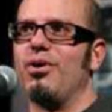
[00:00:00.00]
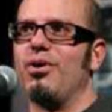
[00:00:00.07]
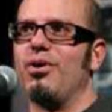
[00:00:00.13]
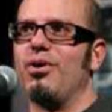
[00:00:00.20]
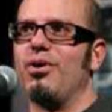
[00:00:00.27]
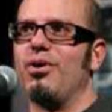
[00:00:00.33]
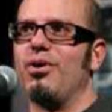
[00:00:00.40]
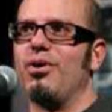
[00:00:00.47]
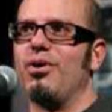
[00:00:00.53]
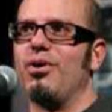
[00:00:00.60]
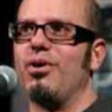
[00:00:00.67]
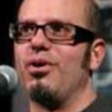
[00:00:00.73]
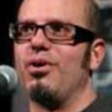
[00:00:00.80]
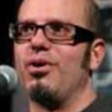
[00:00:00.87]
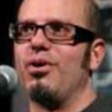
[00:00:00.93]

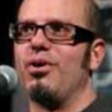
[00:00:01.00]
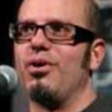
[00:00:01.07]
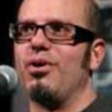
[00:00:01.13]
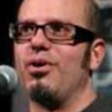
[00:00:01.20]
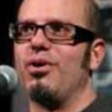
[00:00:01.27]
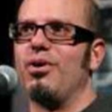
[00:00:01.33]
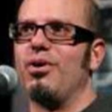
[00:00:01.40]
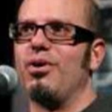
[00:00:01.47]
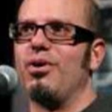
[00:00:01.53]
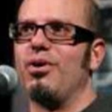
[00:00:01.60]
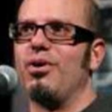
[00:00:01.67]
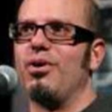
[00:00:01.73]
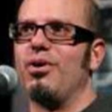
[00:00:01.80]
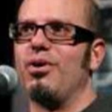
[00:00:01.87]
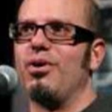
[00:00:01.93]

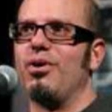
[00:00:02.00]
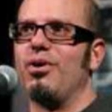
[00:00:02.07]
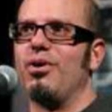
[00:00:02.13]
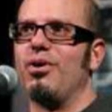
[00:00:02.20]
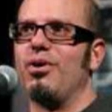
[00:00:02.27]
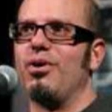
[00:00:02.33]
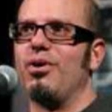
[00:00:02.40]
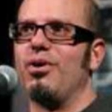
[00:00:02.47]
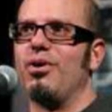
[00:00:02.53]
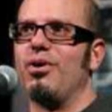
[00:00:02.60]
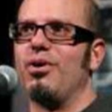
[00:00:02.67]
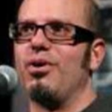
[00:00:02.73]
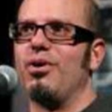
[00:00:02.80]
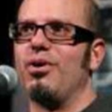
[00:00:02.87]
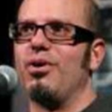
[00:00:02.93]

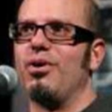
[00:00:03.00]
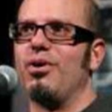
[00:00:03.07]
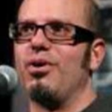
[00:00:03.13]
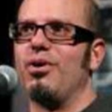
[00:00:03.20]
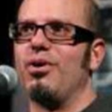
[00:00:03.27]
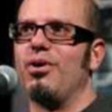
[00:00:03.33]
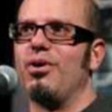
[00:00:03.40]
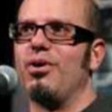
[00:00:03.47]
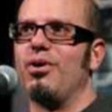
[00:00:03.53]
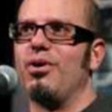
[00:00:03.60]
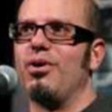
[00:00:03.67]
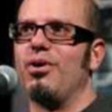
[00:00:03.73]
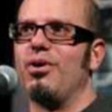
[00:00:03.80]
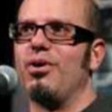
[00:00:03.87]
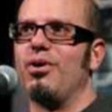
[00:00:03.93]

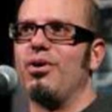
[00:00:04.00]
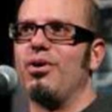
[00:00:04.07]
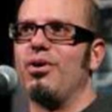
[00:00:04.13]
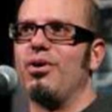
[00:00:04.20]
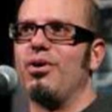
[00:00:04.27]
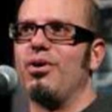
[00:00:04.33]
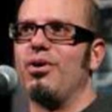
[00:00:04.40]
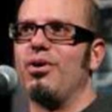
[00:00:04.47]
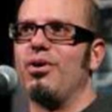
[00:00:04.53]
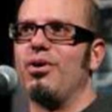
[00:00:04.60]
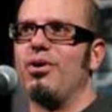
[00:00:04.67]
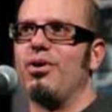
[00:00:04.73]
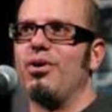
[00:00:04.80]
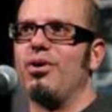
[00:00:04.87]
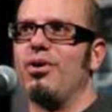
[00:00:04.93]

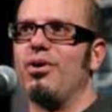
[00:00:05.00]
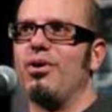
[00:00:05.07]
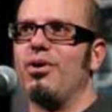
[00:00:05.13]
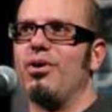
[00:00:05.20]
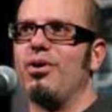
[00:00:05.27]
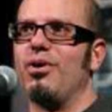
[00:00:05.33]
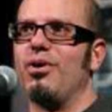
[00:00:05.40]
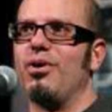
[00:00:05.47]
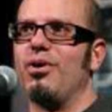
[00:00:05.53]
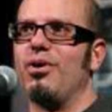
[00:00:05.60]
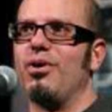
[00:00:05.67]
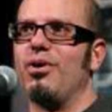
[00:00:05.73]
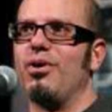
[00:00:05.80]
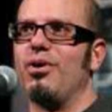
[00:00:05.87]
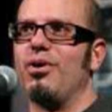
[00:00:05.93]

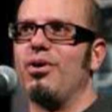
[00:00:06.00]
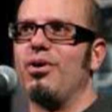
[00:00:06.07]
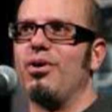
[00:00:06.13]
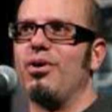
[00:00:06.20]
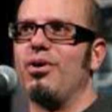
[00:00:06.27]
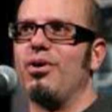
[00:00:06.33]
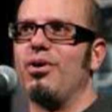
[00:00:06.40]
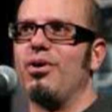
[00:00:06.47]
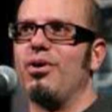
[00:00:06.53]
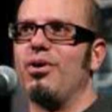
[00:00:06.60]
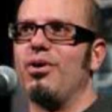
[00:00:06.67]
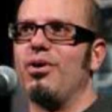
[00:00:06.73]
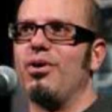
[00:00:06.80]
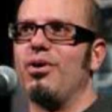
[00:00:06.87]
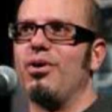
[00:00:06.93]
The face doesn't move, so there is nothing to read.